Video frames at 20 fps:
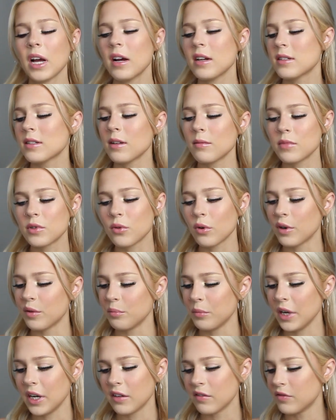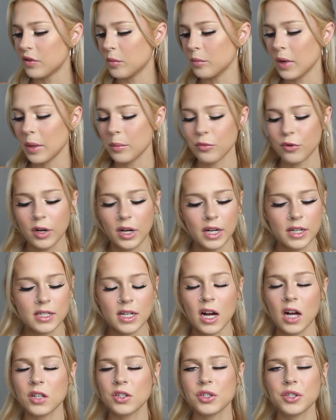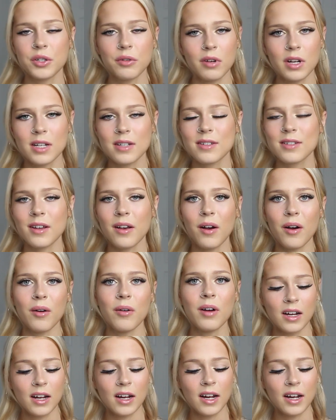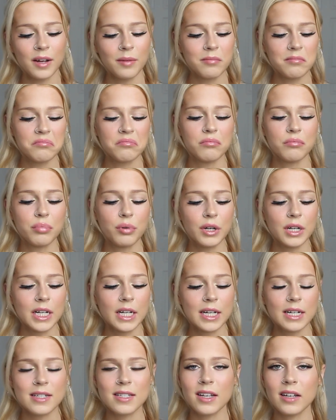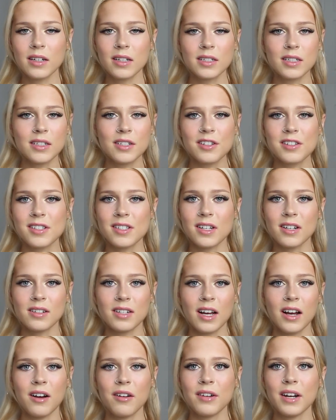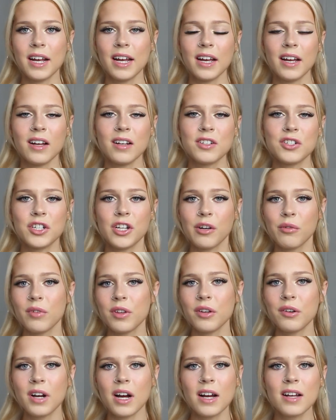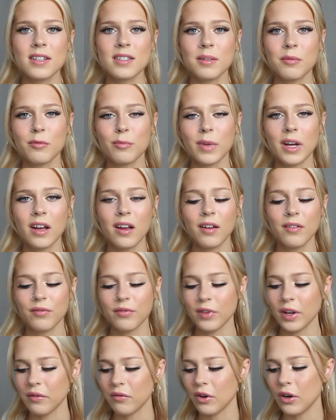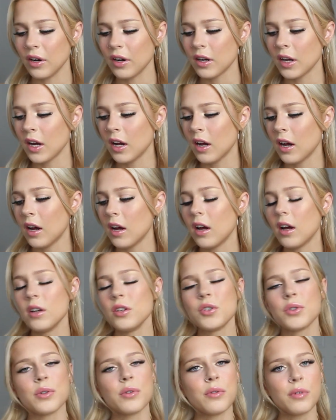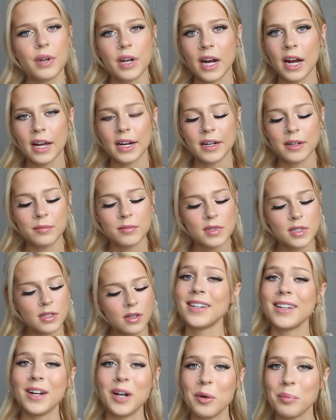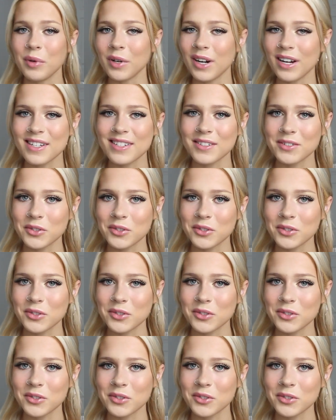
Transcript: has some sort of meaningful memory attached to it. So I'm pretty excited to just sit down and share with you guys some of my favorite jewelry items. Hope you guys